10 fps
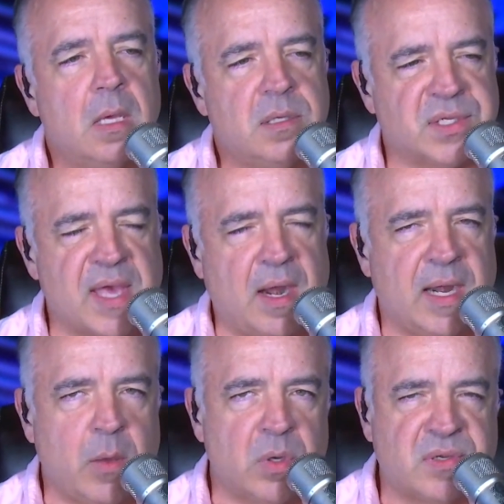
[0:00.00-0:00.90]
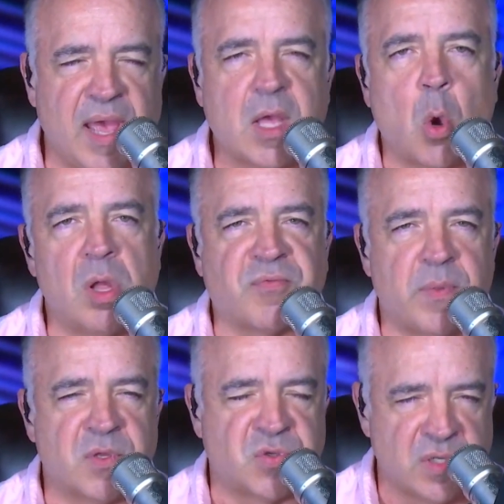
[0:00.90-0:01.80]
decided he would take oil
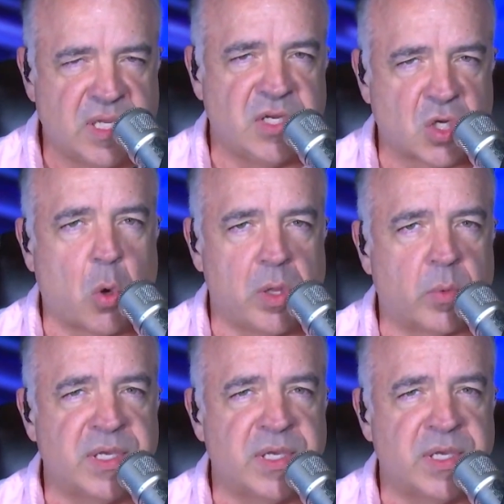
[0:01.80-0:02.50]
from the strategic oil